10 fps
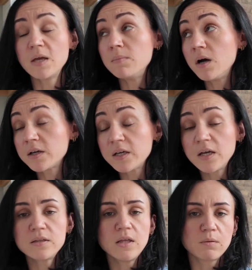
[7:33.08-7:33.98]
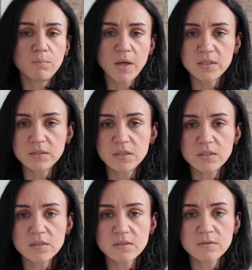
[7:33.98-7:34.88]
Their market, their
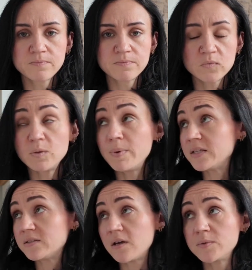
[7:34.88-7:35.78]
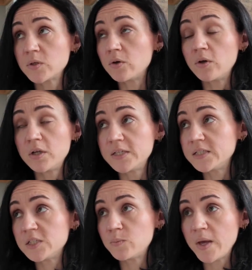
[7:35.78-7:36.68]
competitors, the best time to go on
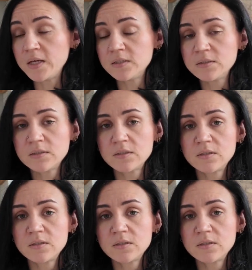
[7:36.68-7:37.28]
holiday to Spain.